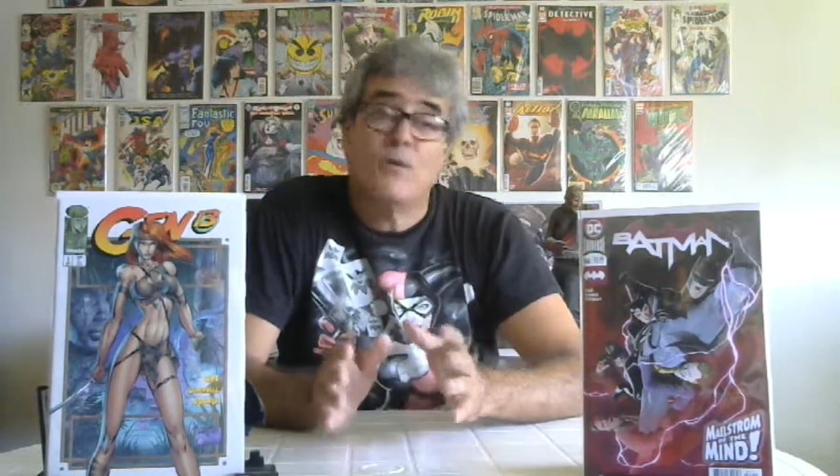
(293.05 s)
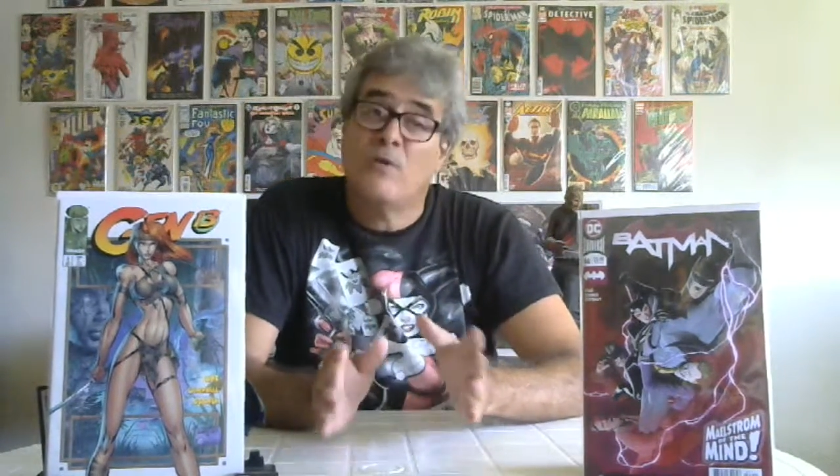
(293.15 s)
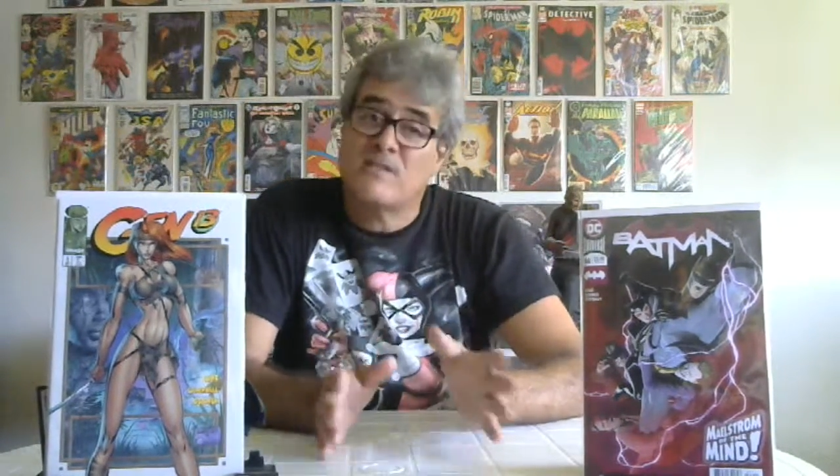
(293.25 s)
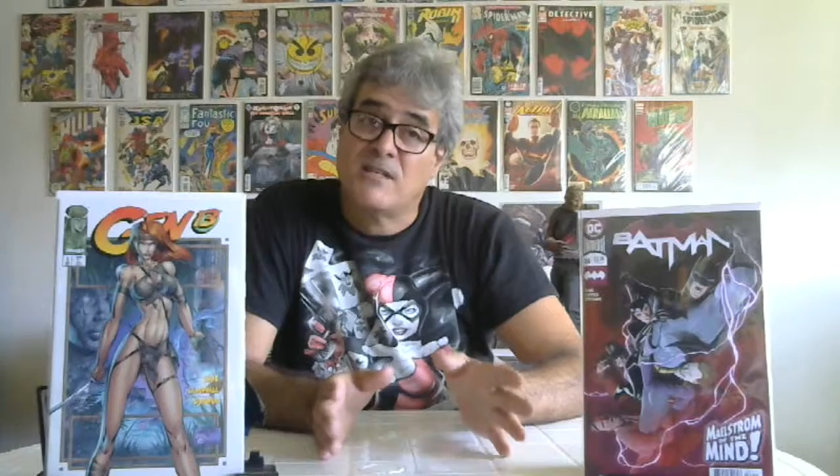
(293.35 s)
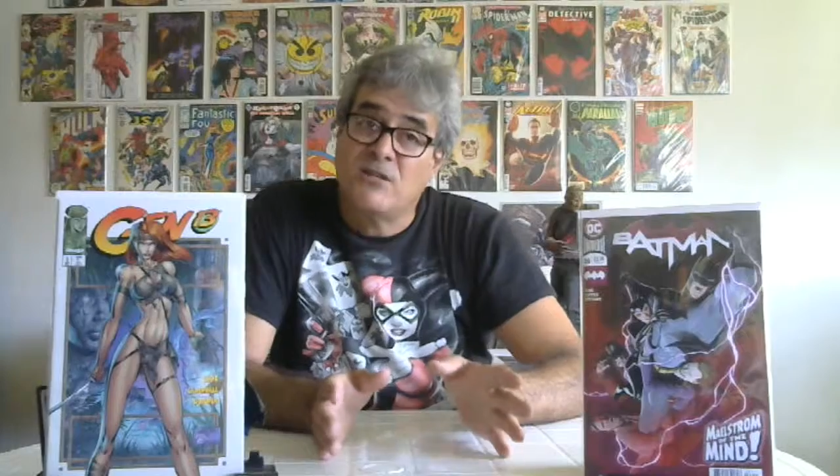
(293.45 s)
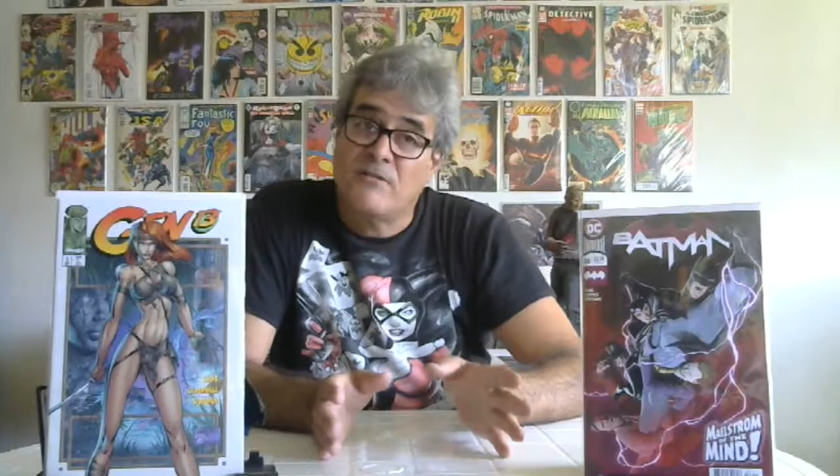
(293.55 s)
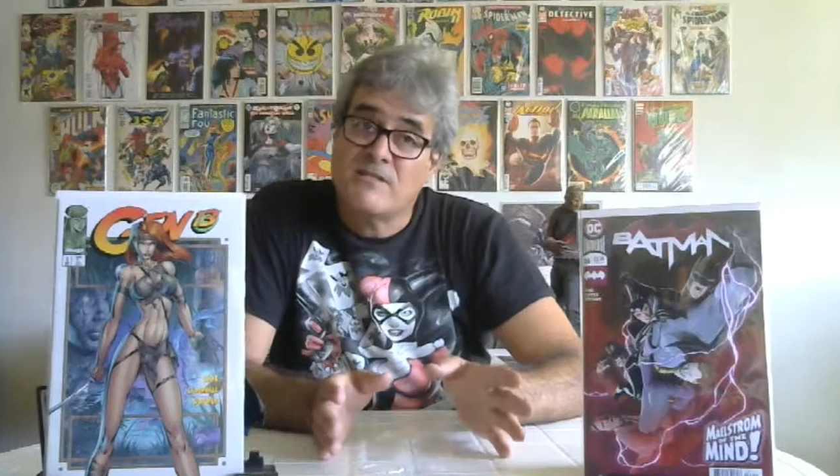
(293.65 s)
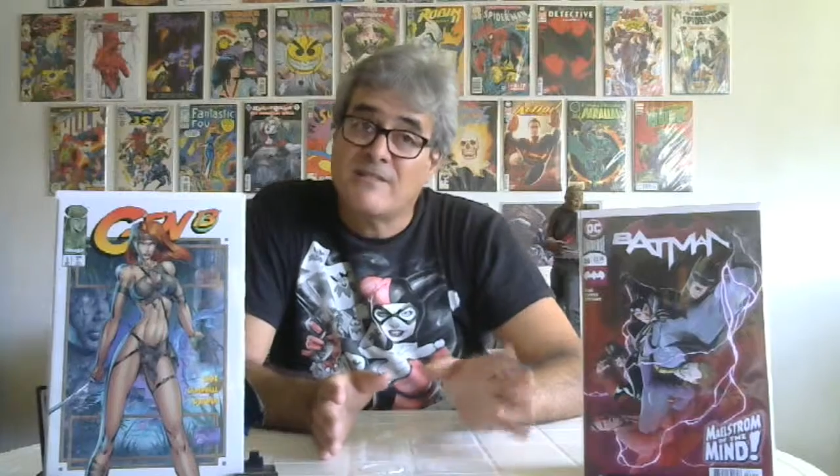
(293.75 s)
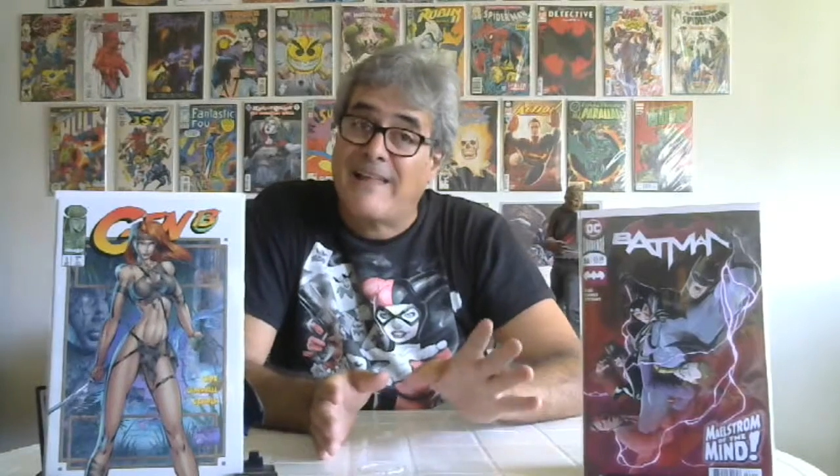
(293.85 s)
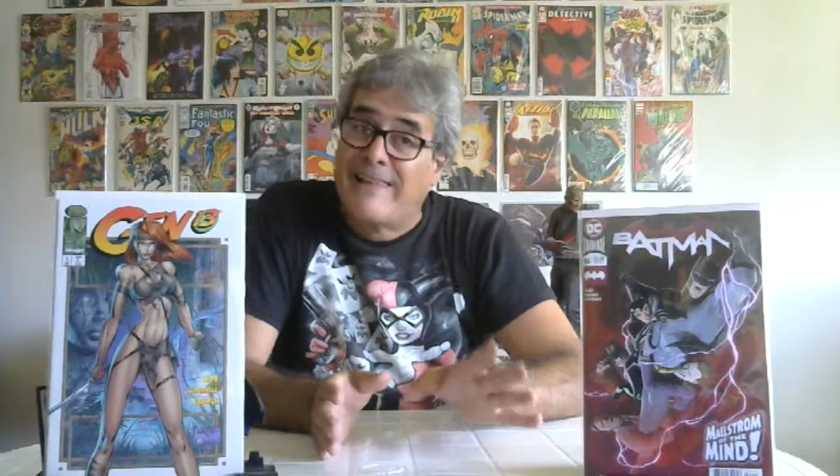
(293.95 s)
It was
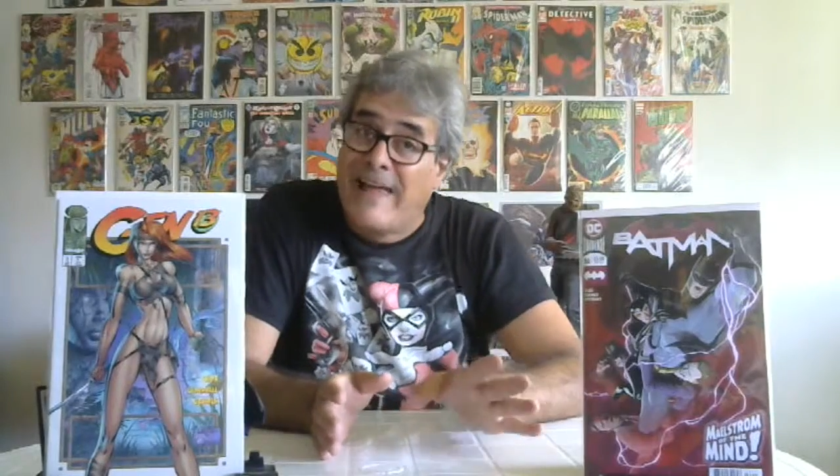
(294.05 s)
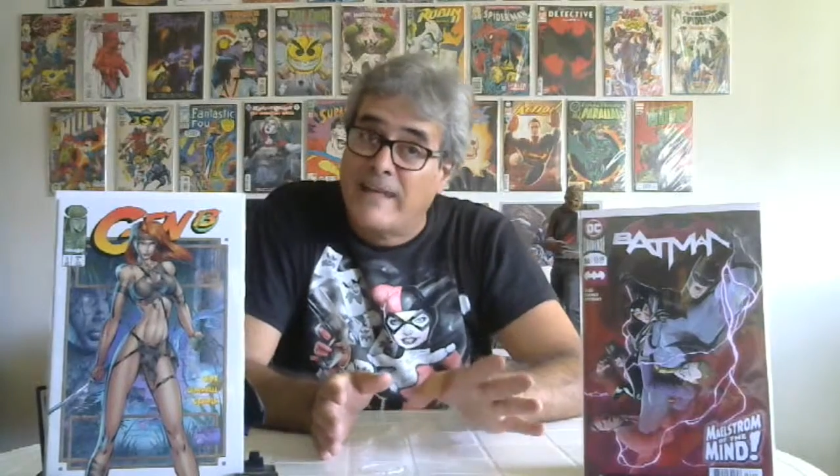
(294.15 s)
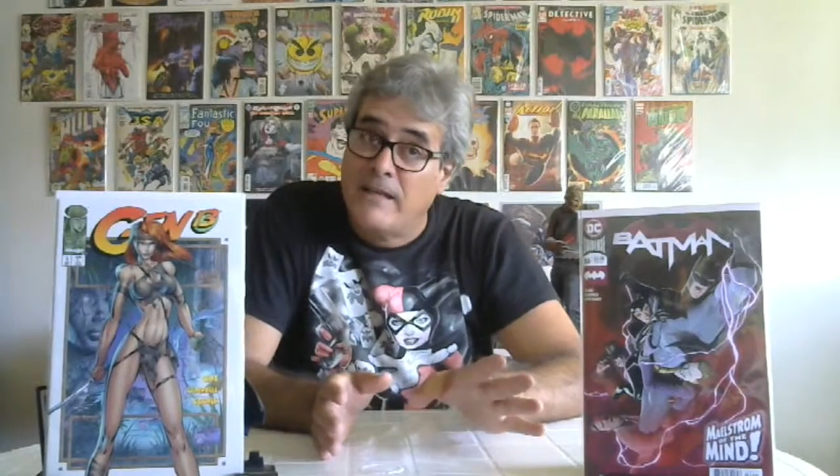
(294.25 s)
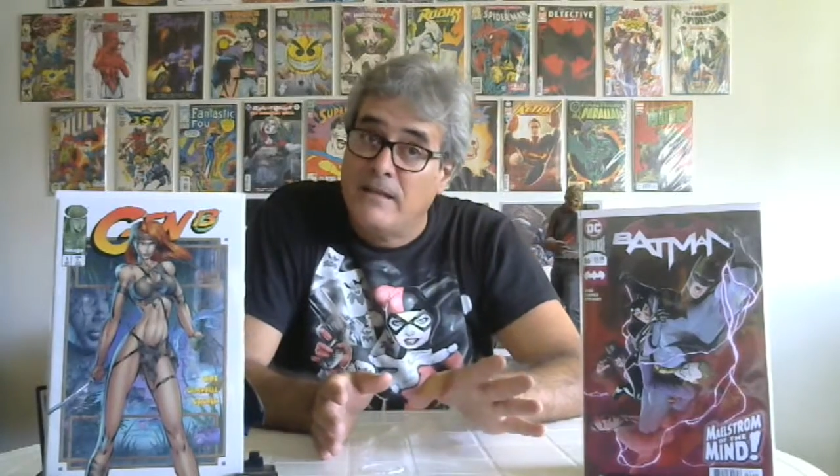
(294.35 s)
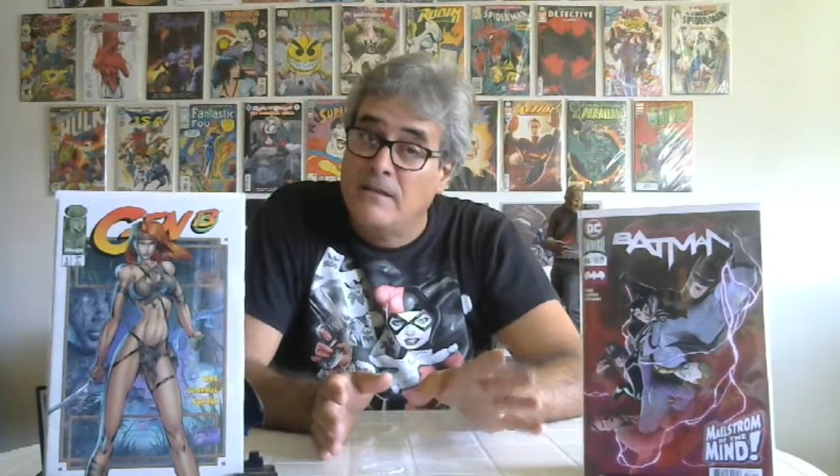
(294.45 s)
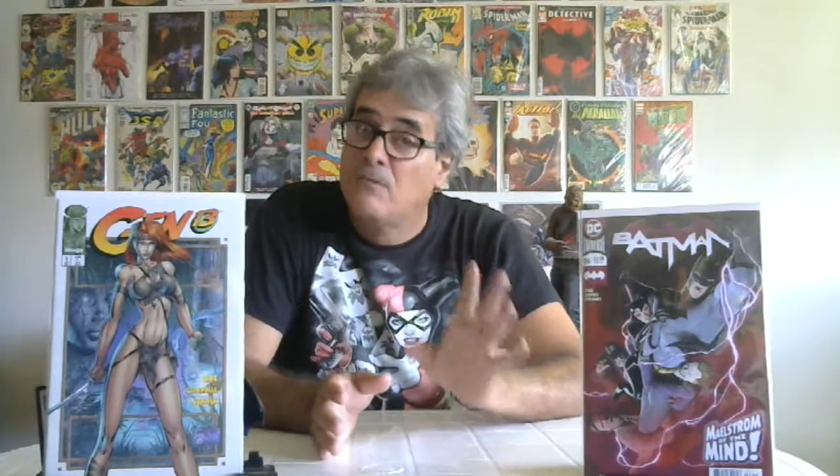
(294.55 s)
interesting, I like it,